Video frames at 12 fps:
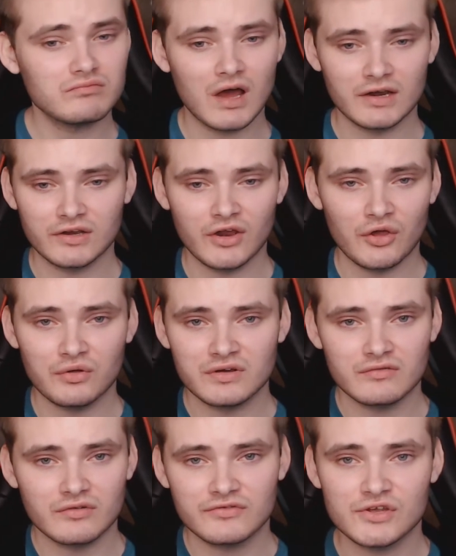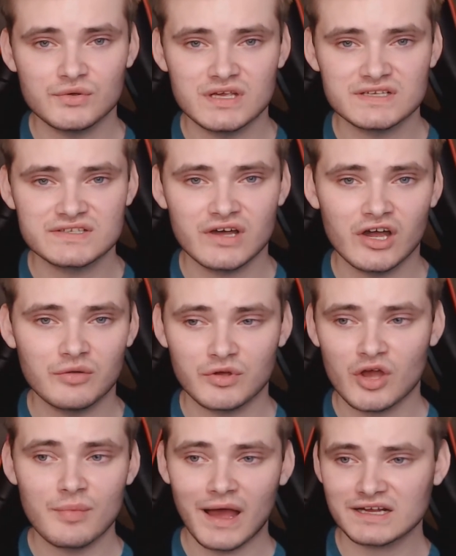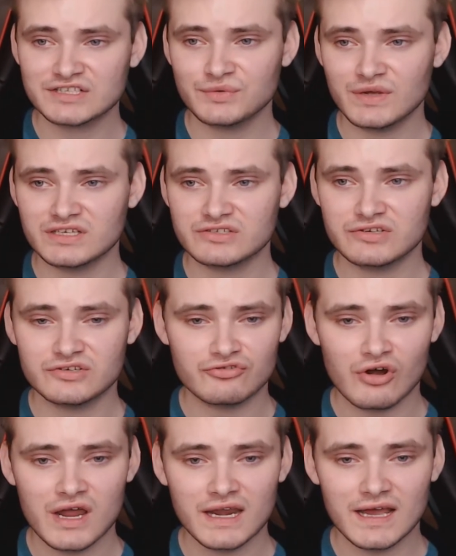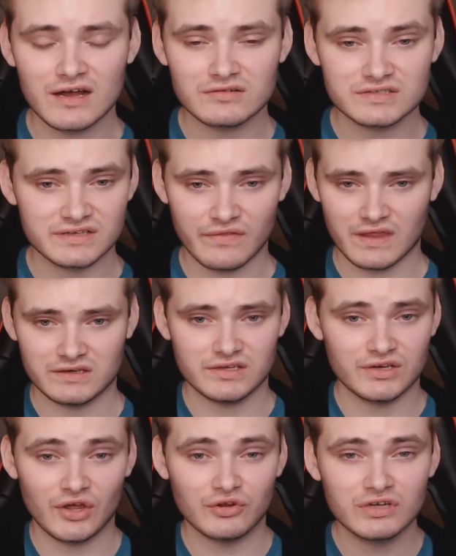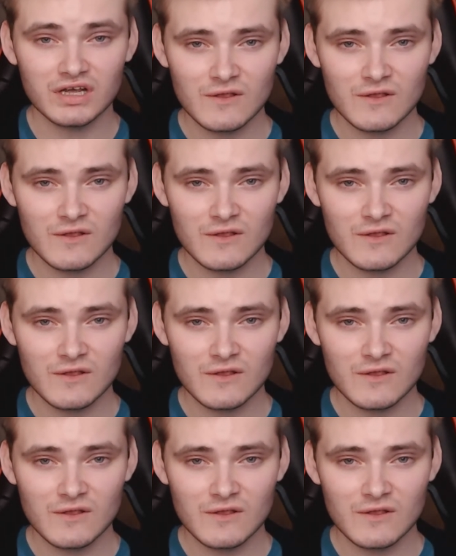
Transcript: I don't know, in a few years' time, go back to it to try it out, and then, you know,